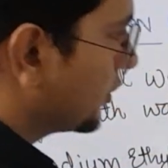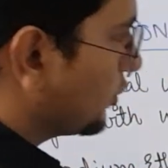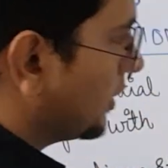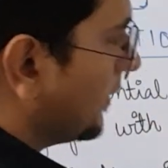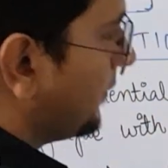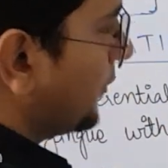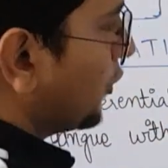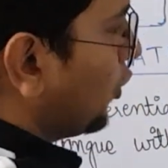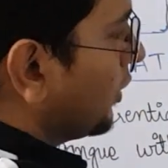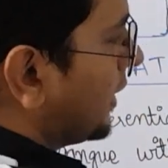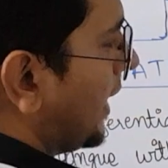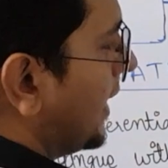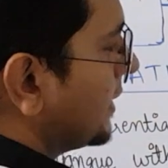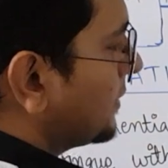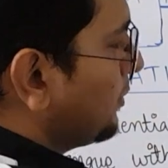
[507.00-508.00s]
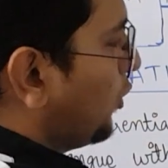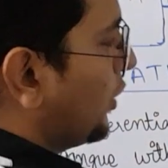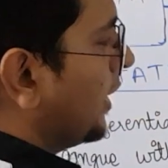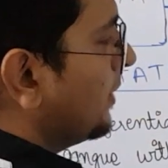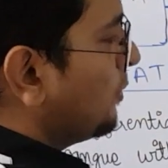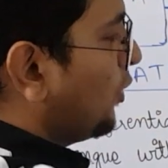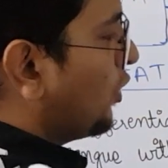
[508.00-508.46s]
So the froth has more
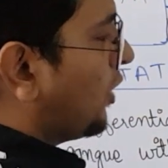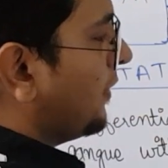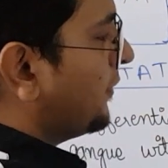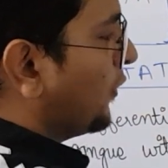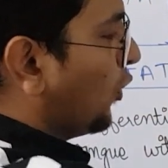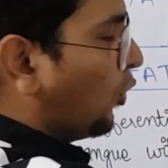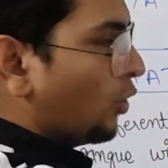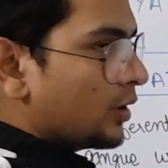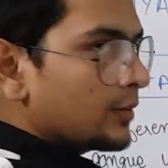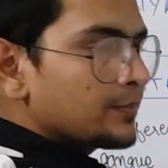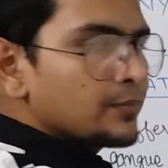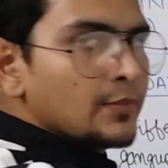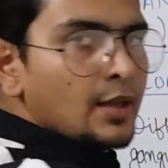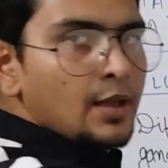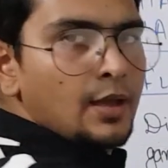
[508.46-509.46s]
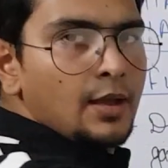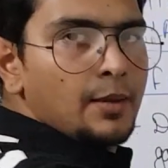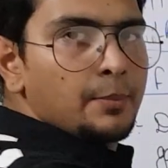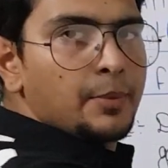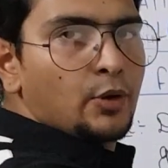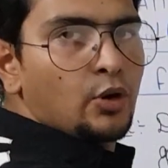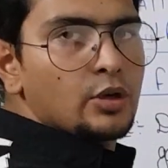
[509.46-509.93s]
and more of ore,
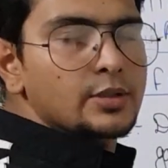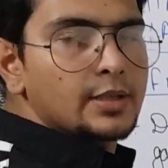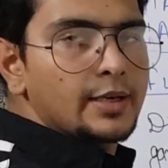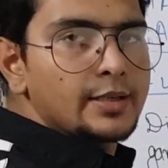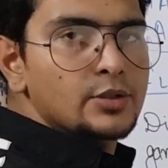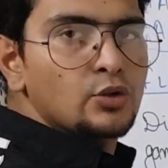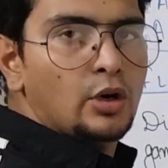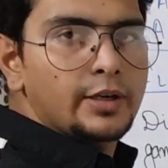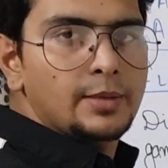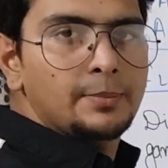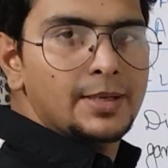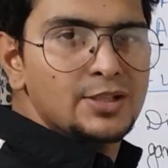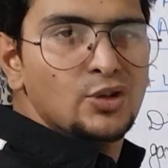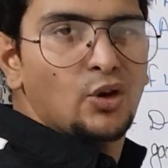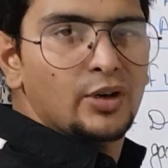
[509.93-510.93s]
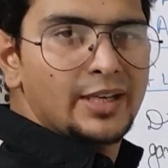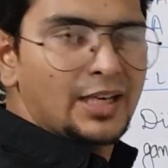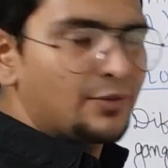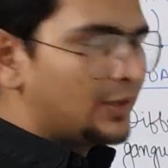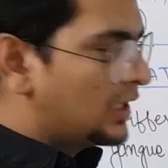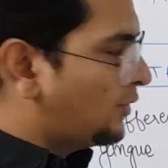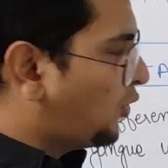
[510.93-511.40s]
because it is not in much
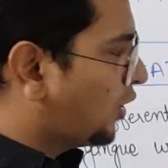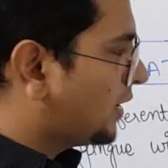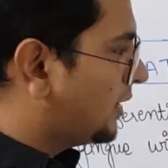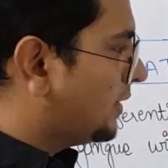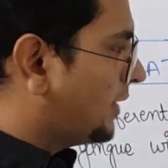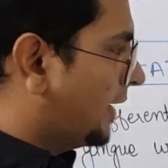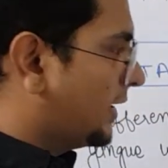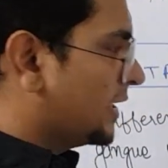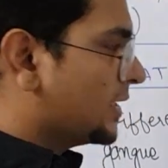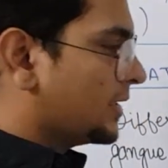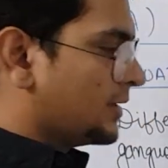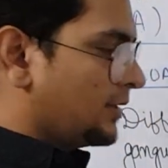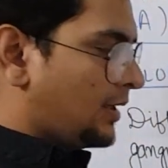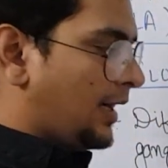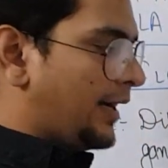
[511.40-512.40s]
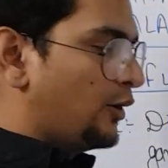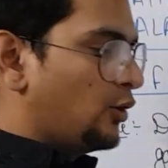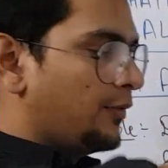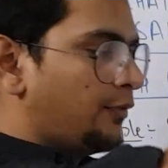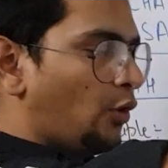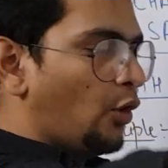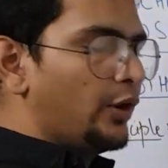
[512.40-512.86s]
contact with the water. It is kind
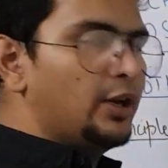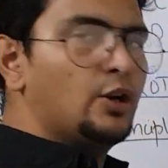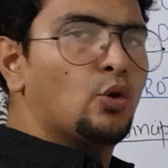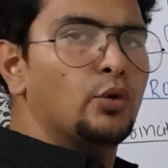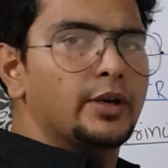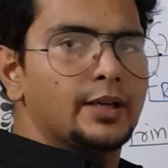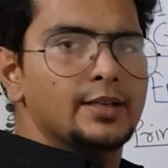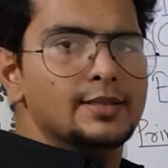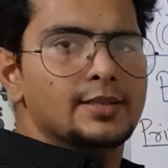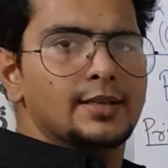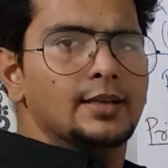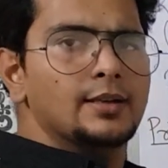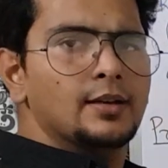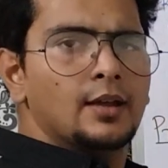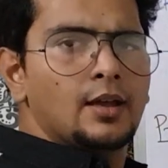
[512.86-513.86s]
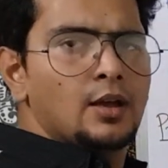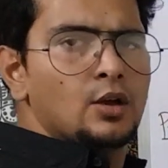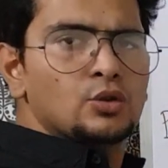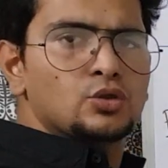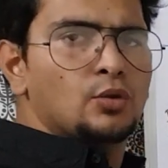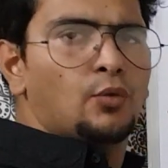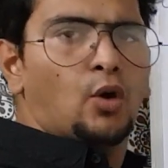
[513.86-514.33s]
of oil coating is there,
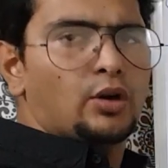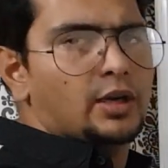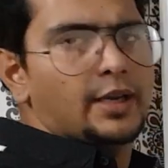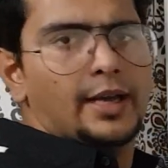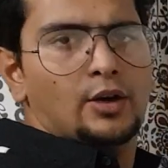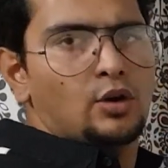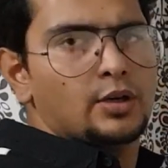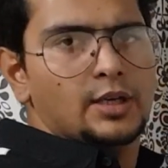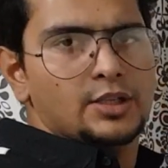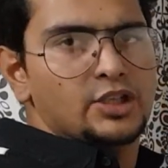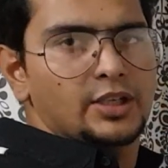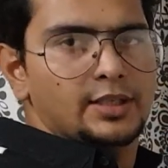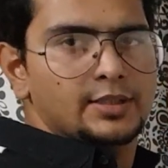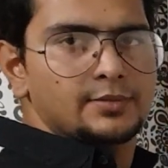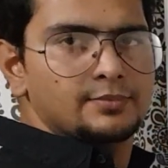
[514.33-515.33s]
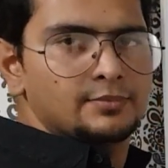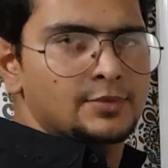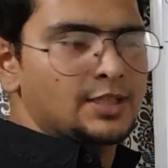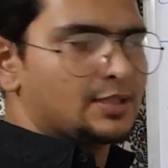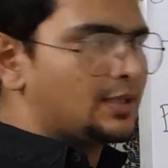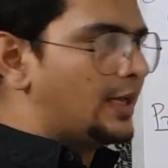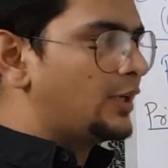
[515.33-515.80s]
so water cannot touch it.
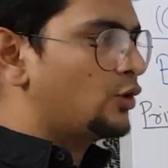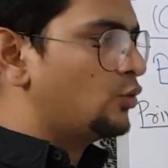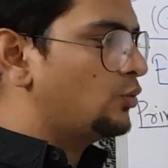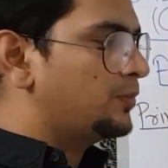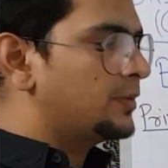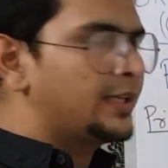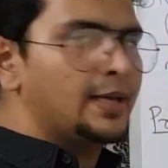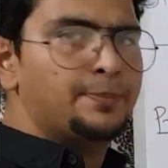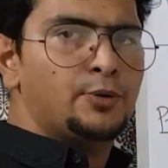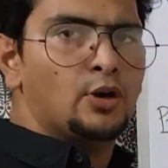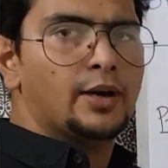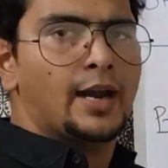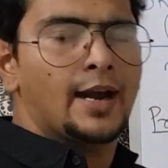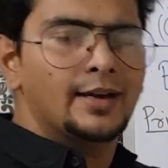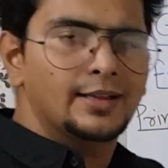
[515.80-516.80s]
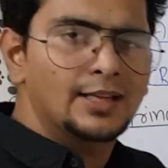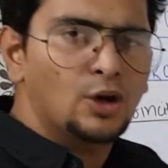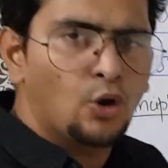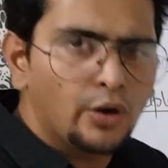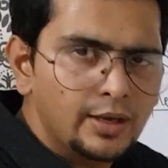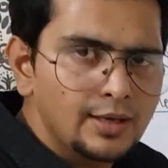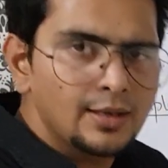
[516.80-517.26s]
Just like you dip your hand in the
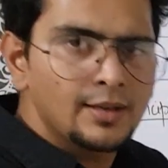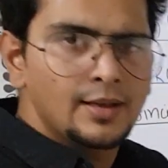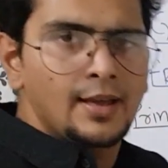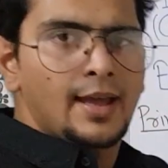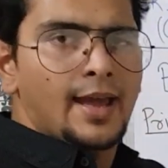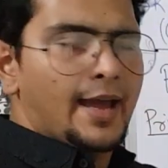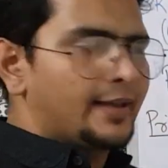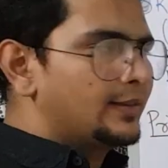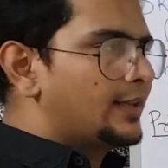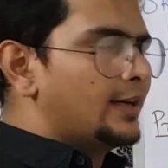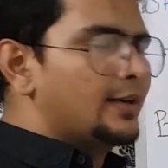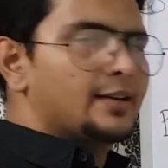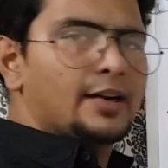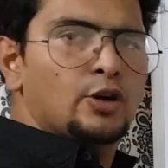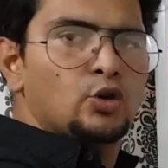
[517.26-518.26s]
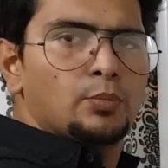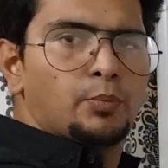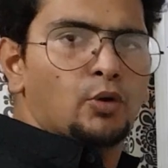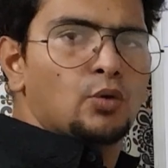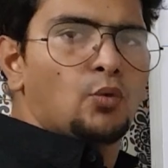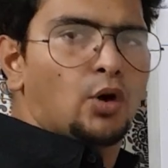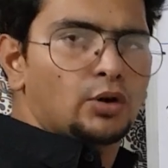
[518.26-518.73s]
oil and then try to
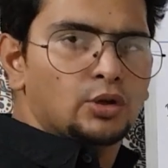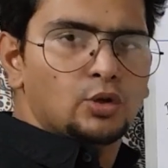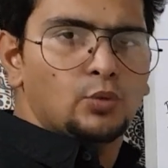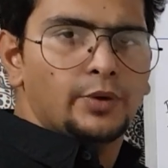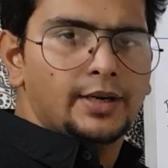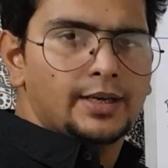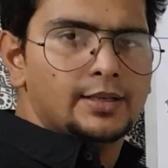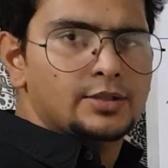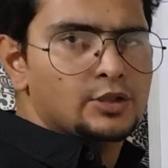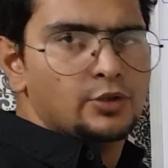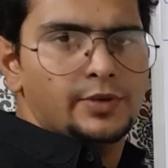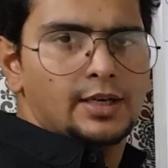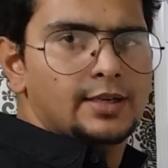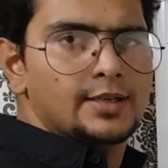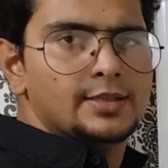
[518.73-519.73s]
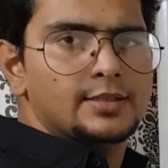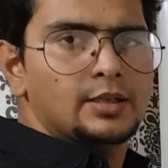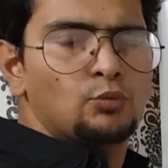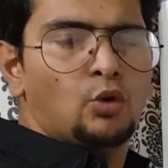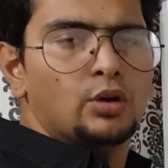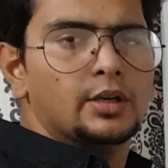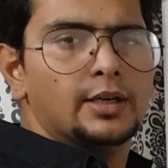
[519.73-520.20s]
pour water over it, so you will understand
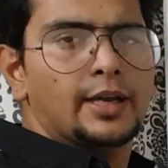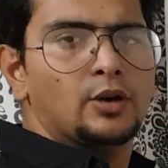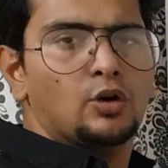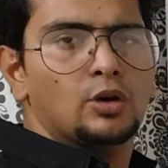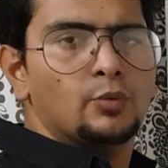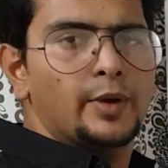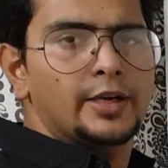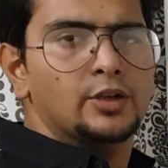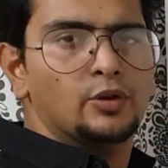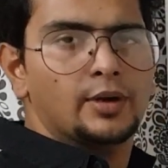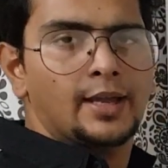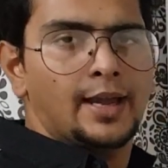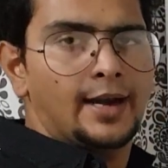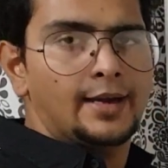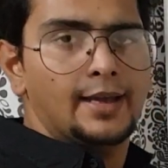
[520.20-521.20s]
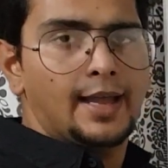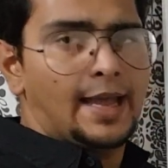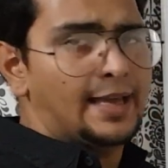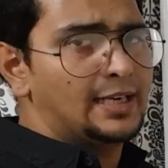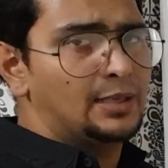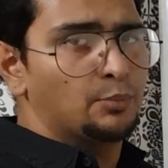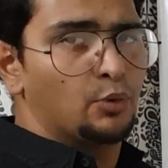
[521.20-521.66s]
water cannot wet your hand
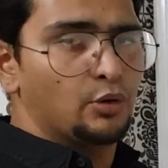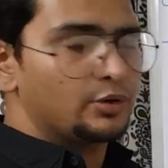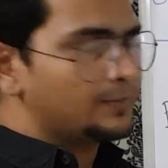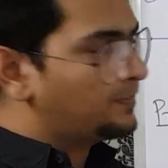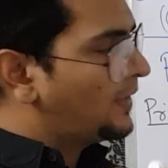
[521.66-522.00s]
anymore.